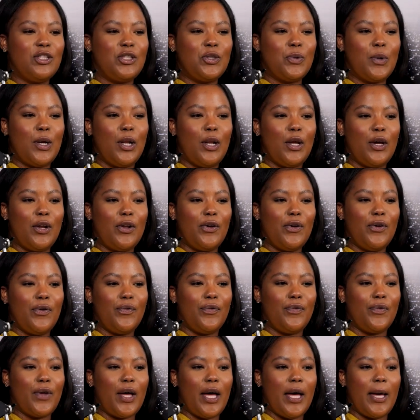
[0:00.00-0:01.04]
to a lot
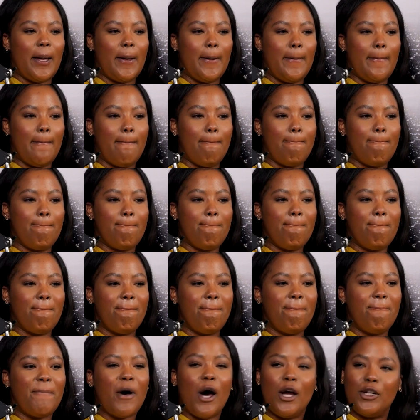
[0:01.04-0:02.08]
of
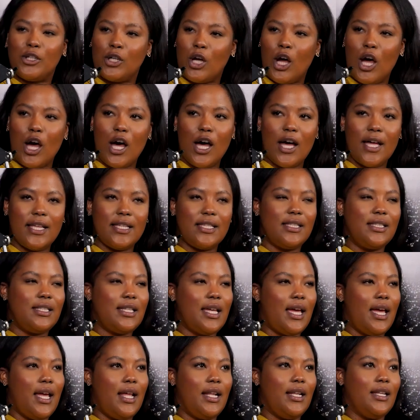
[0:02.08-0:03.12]
podcasts
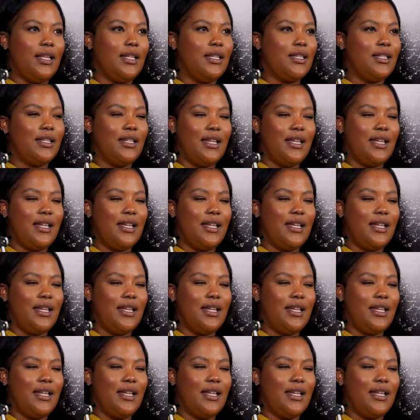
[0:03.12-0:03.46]
and